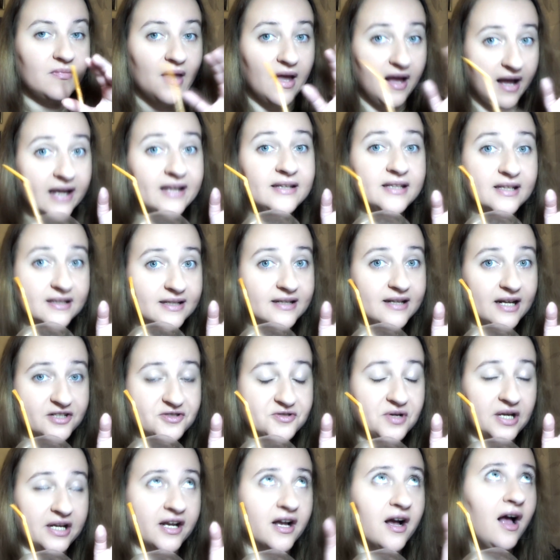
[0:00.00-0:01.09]
I needed a
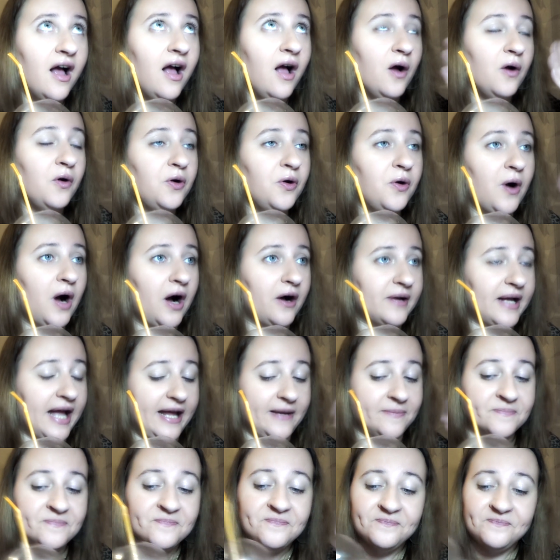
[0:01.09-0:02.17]
drink.
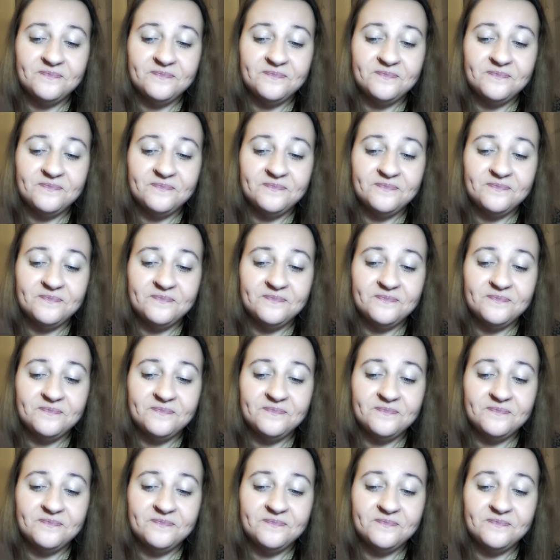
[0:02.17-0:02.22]
Okay.